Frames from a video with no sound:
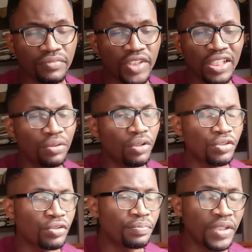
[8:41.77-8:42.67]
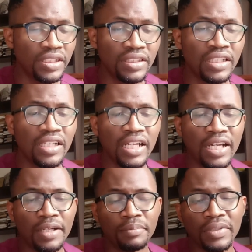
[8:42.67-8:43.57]
It could also mean
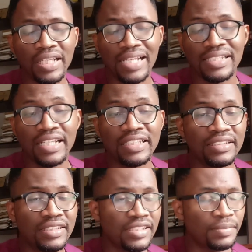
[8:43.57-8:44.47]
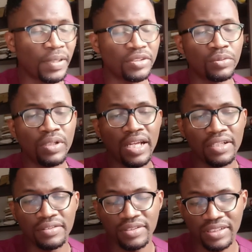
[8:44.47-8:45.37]
assigning this
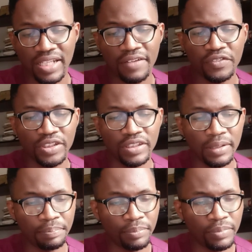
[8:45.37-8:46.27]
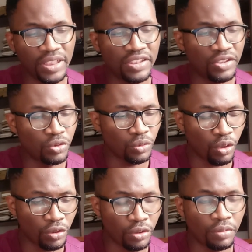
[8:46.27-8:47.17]
particular staff the ability to
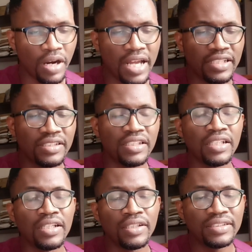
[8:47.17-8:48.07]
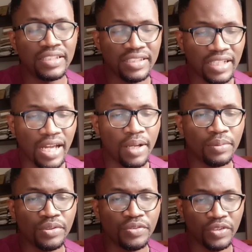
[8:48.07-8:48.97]
authorize
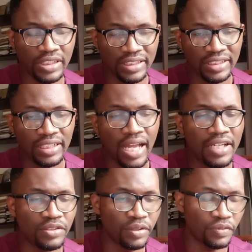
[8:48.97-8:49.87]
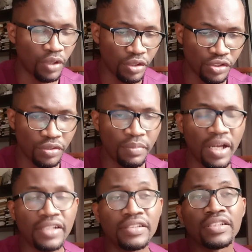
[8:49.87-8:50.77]
discounts for certain kinds of
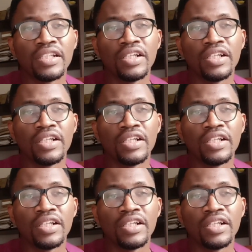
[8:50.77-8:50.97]
customers.